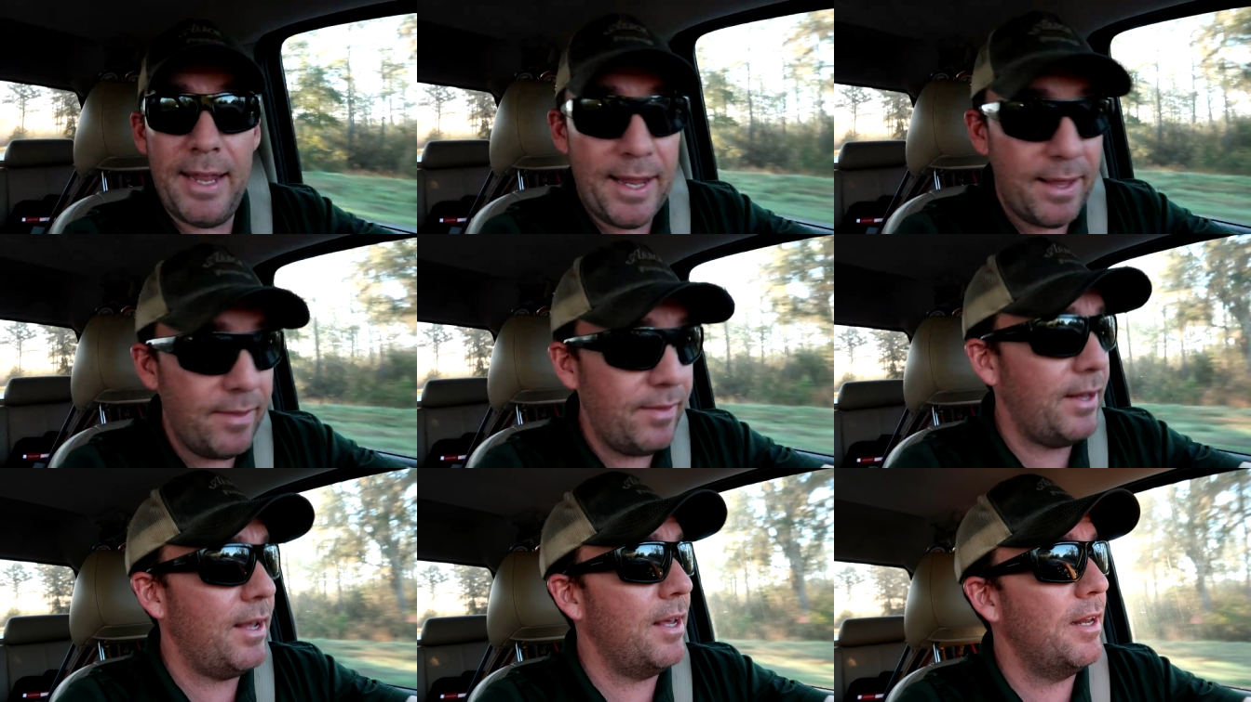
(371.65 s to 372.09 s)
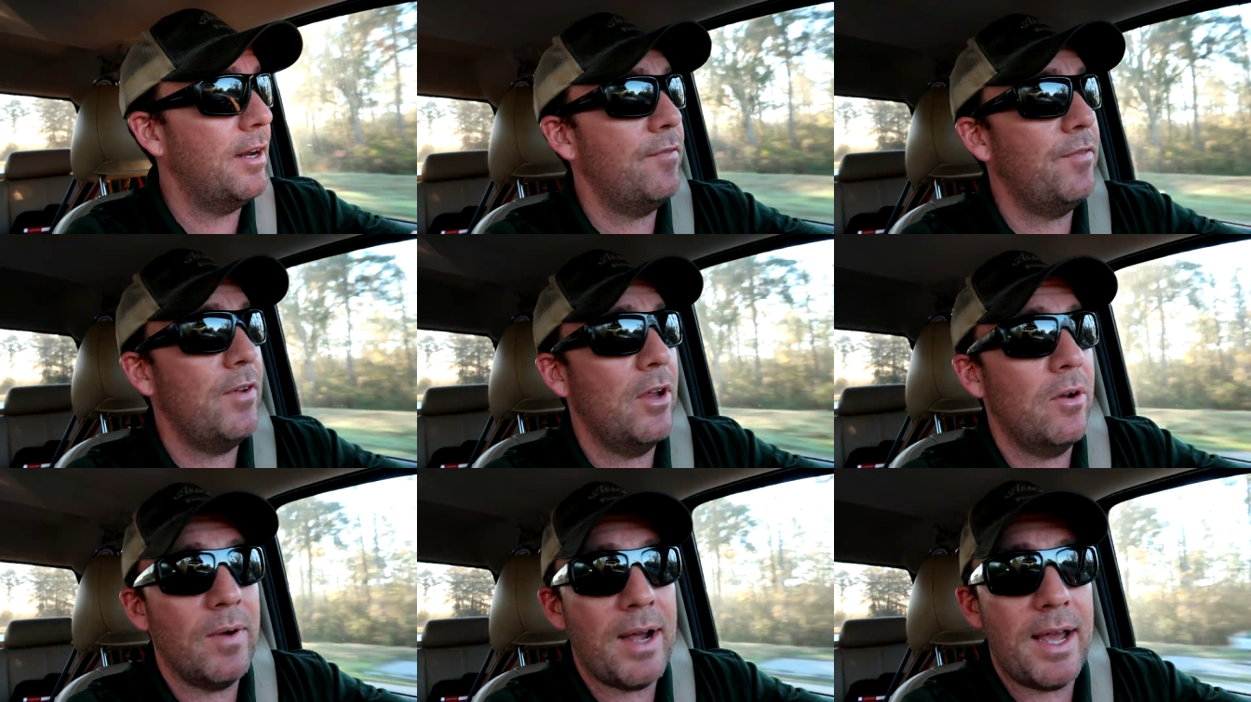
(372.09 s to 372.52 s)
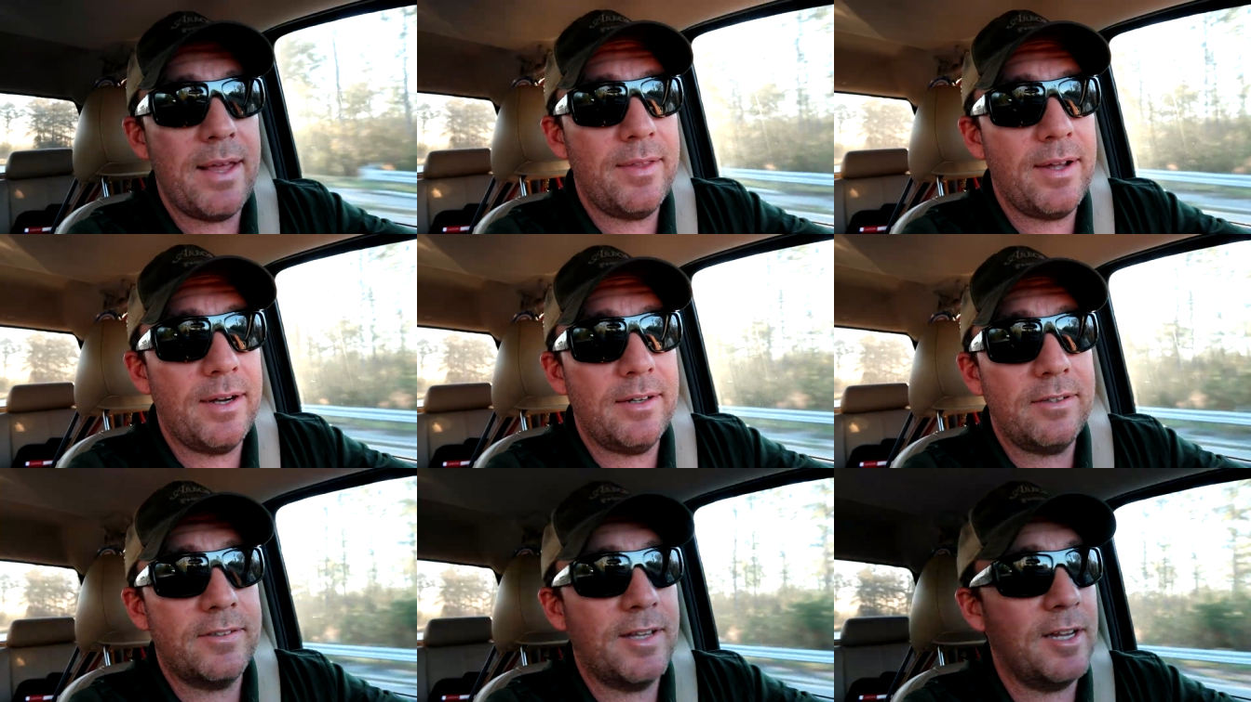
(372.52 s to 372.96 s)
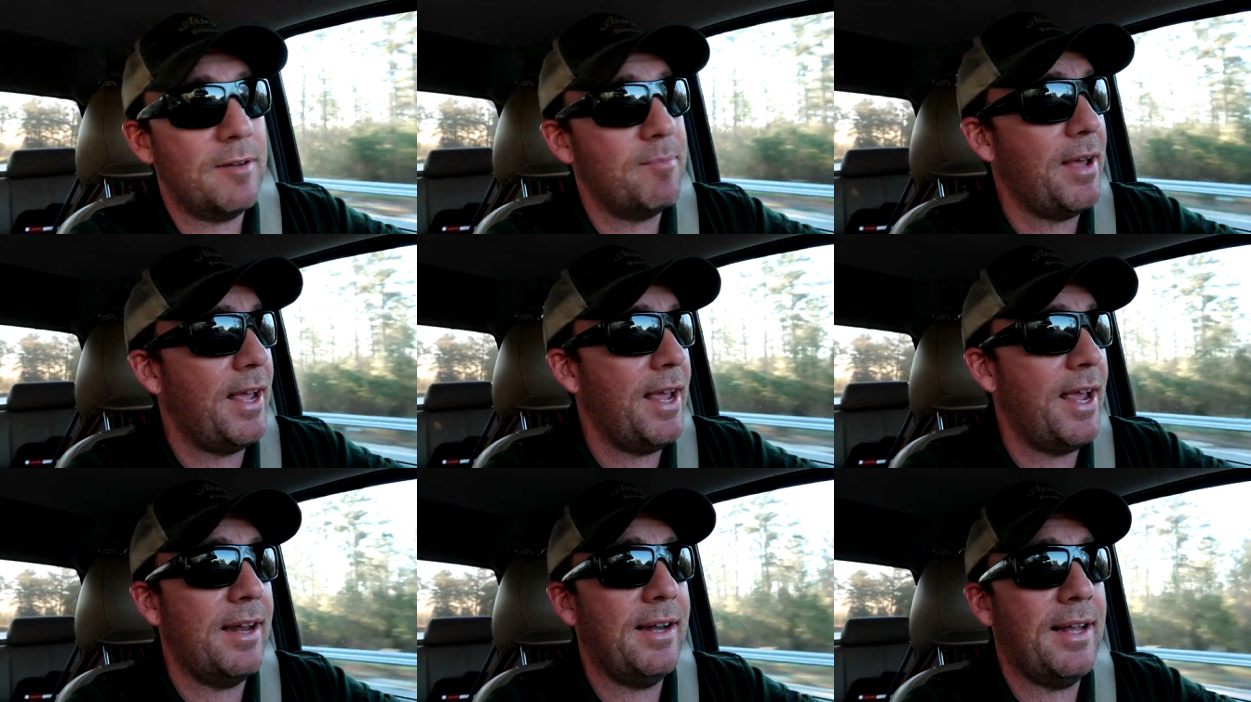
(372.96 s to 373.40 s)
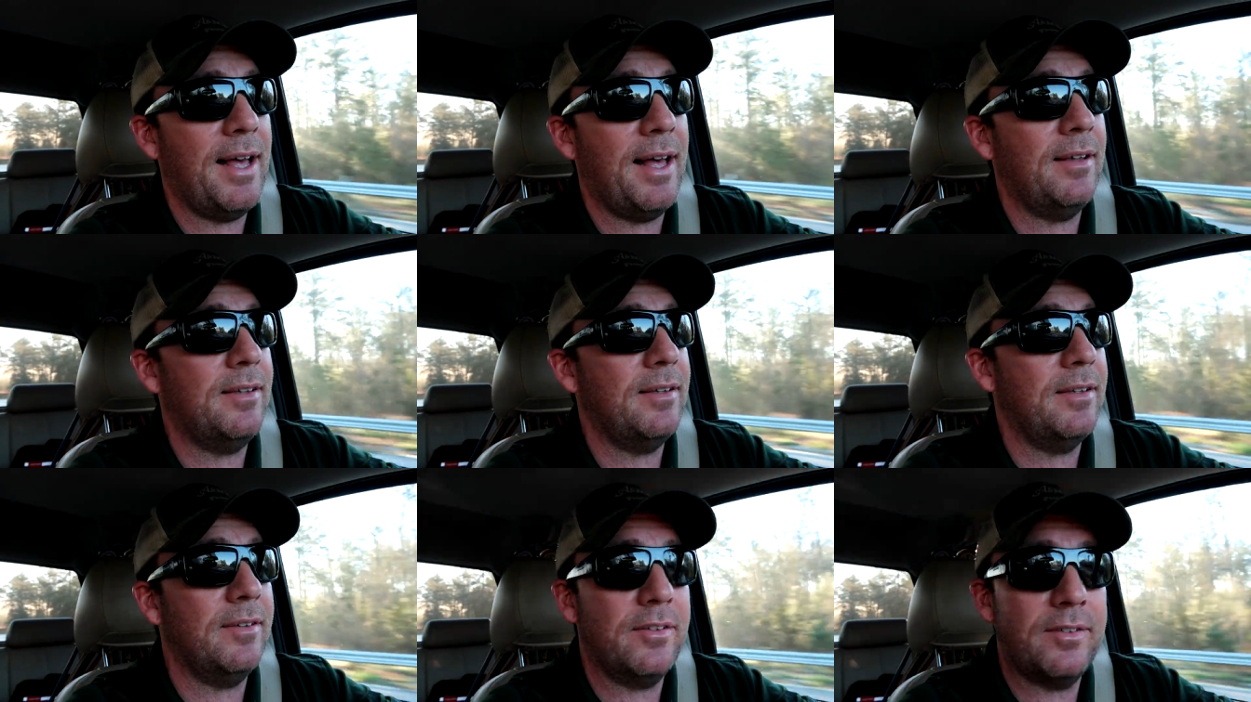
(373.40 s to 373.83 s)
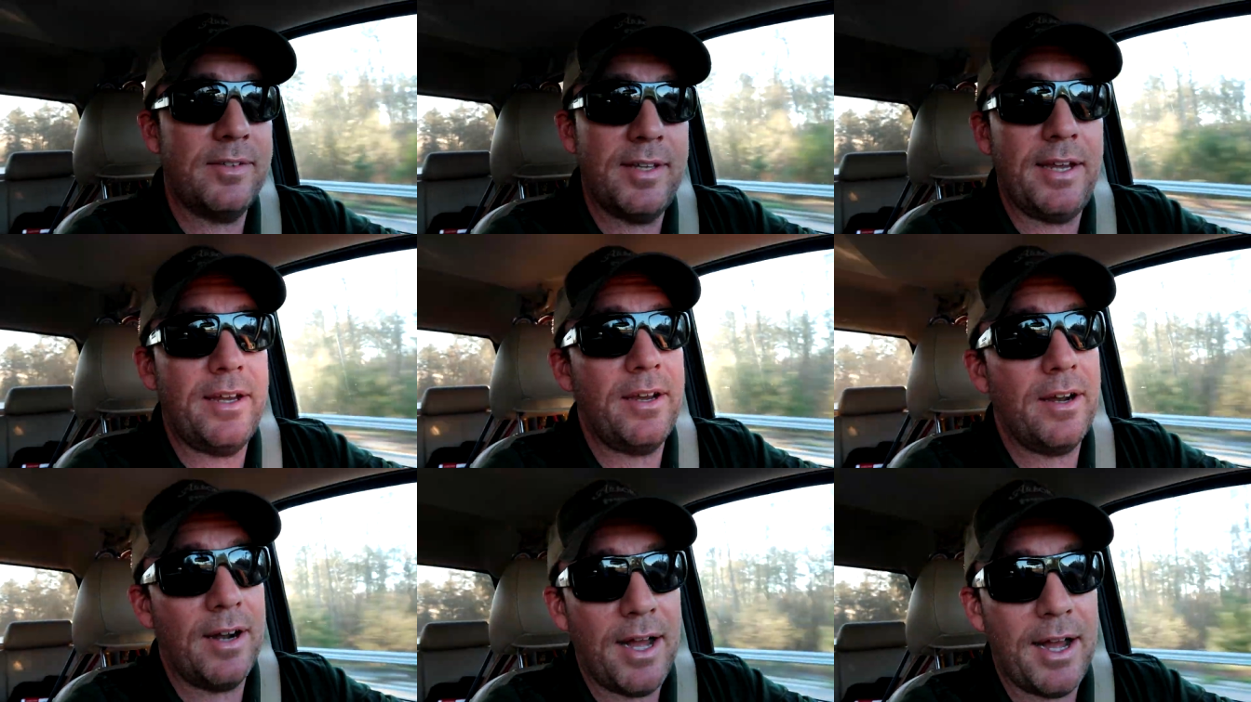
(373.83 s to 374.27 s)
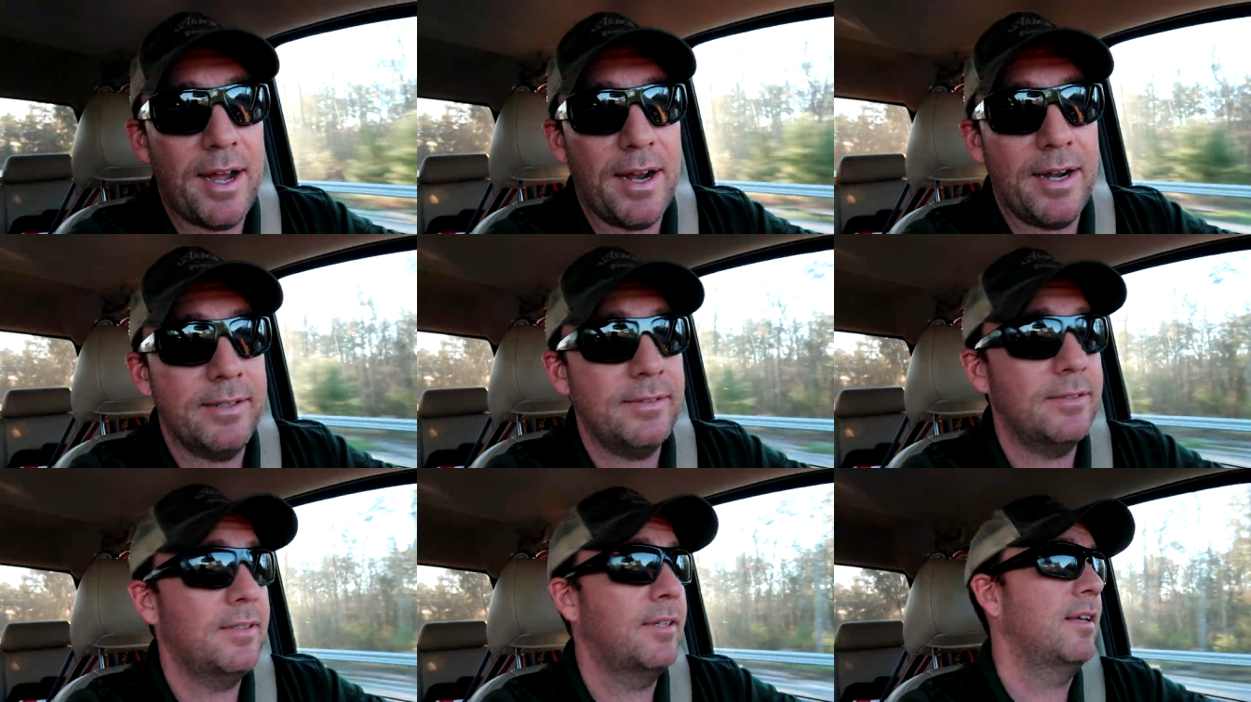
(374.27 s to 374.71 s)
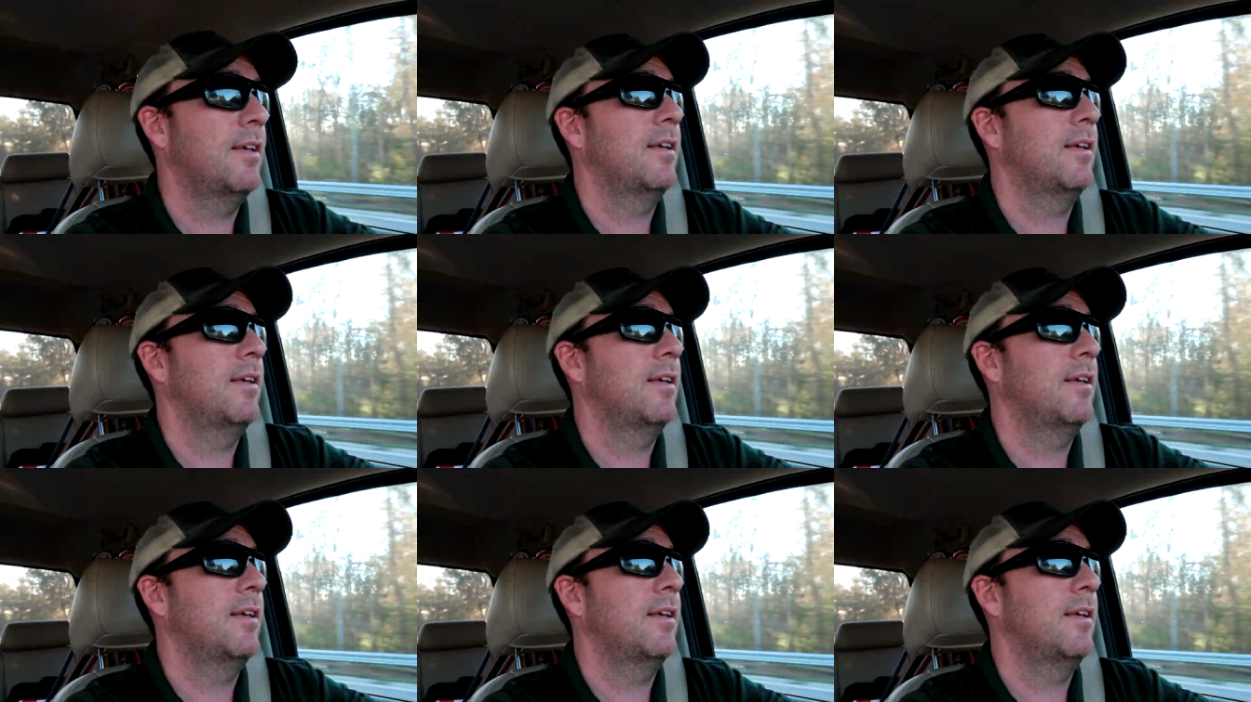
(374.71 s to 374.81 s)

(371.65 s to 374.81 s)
in the interview right there, stick my hand out and say you're hired.